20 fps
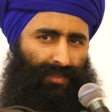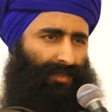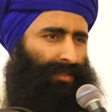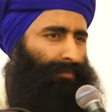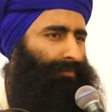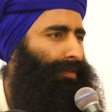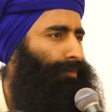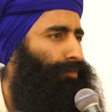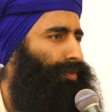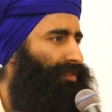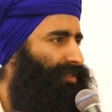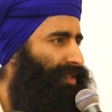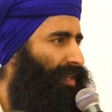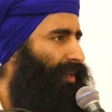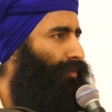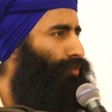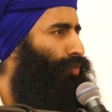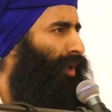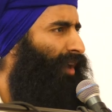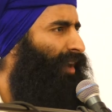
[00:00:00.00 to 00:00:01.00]
Some people
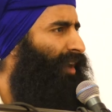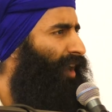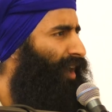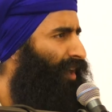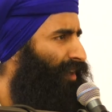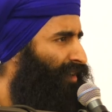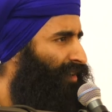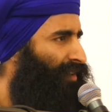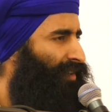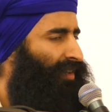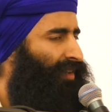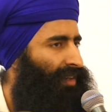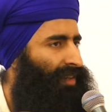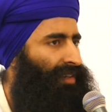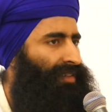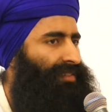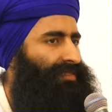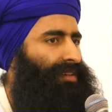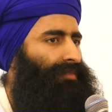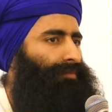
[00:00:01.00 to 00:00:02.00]
say 1 lakh,
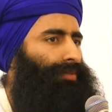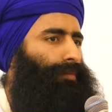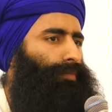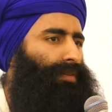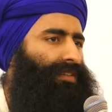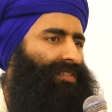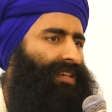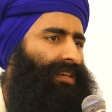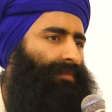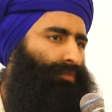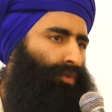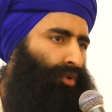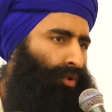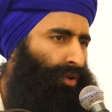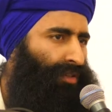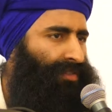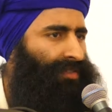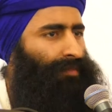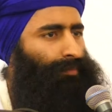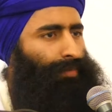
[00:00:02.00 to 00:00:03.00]
some people say
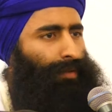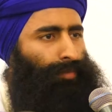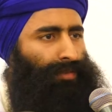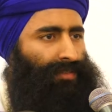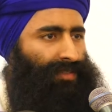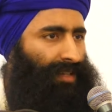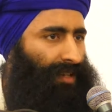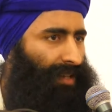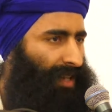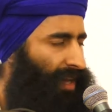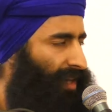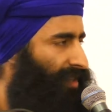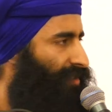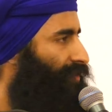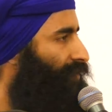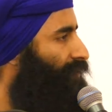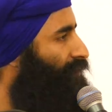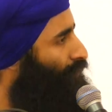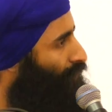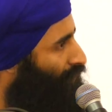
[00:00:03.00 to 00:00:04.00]
more, some people say less.
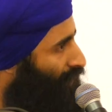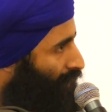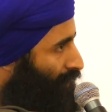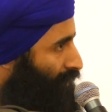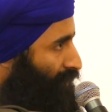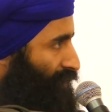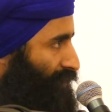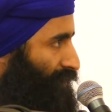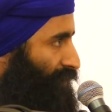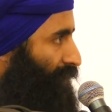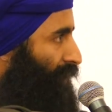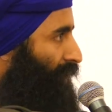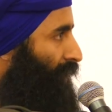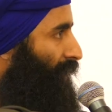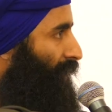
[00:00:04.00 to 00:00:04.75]
Let's not get into the